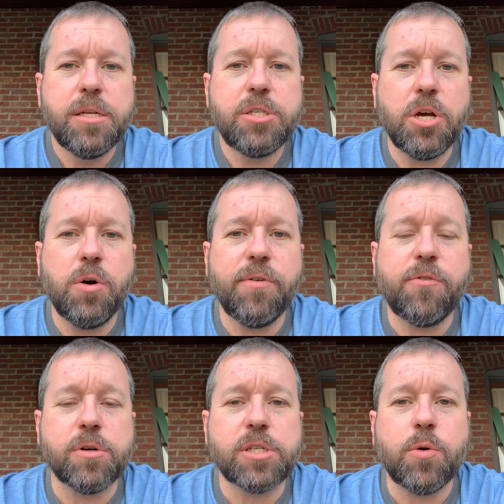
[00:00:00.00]
So, of
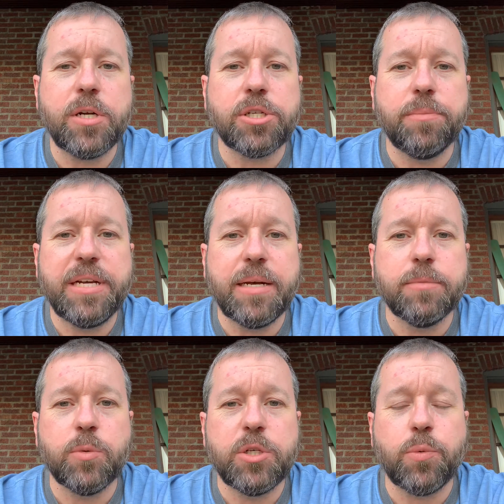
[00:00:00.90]
course, the question
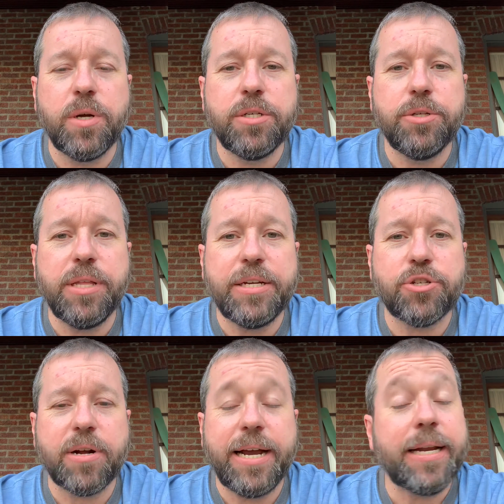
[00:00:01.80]
becomes, which one do they
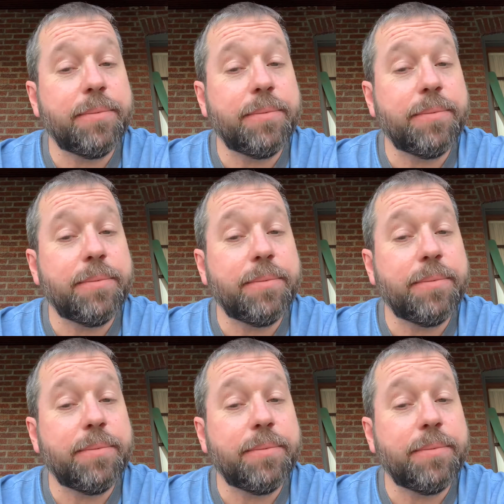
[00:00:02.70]
trade?